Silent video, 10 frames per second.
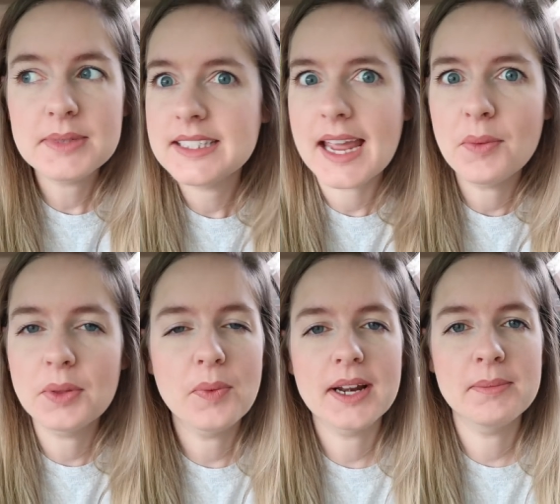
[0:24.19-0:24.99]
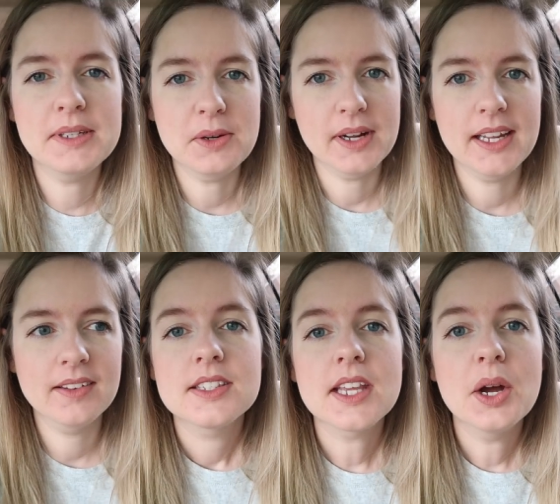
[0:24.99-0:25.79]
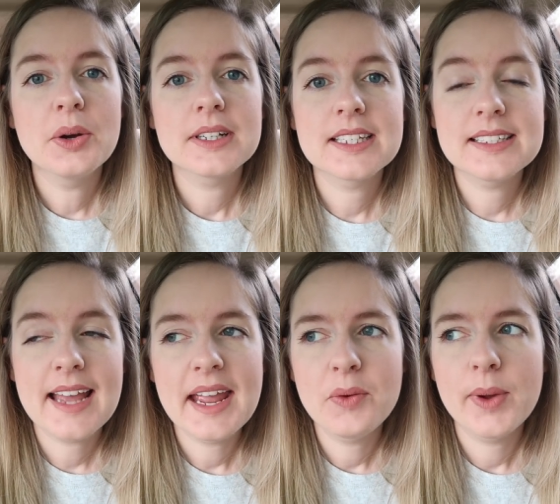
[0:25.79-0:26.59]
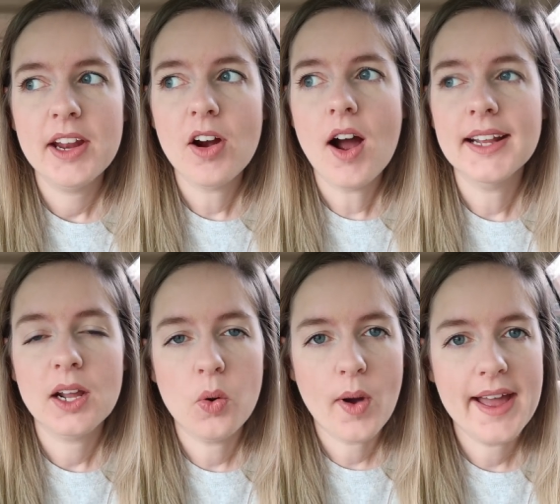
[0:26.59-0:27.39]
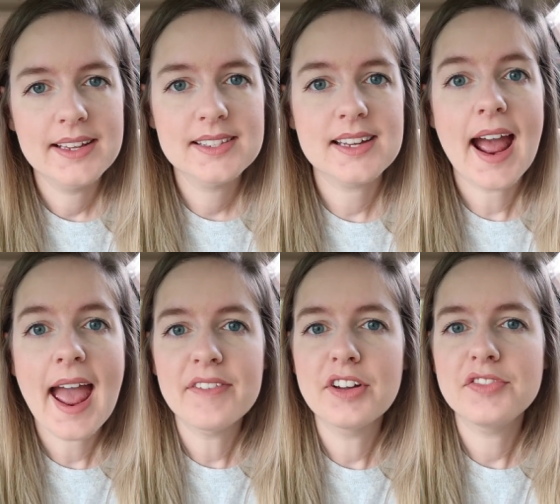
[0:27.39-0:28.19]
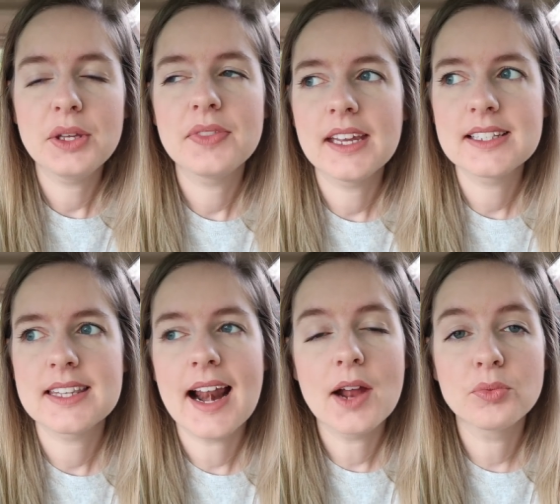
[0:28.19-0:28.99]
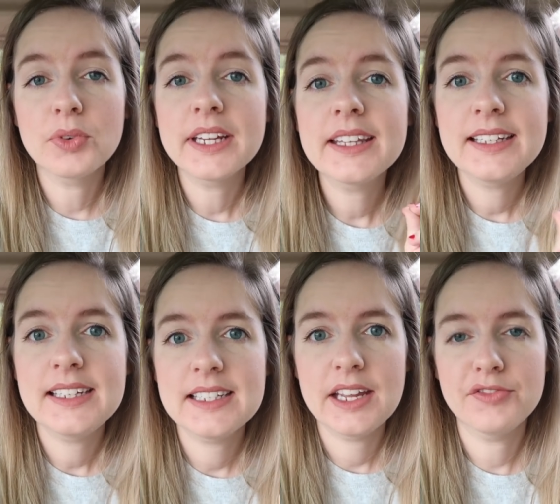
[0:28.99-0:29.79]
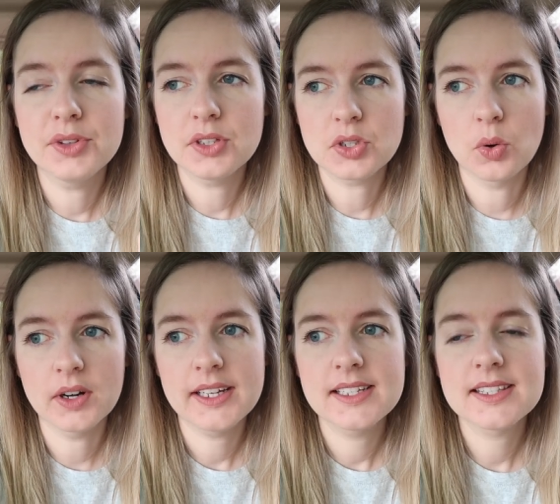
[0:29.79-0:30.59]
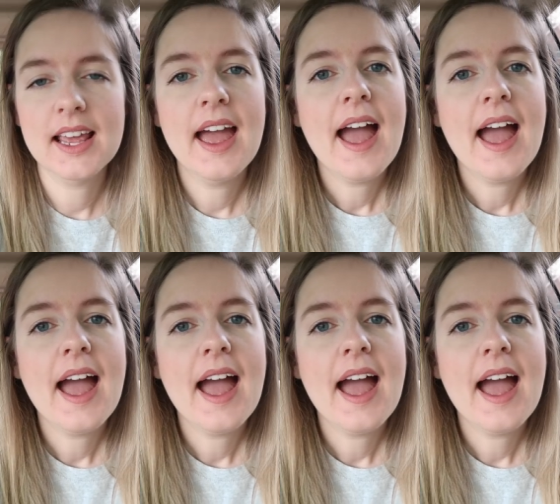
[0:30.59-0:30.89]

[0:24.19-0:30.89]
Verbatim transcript: up to date with what I'm doing. So today we are on a quest. I have a few things that I really need to get for the tortoise.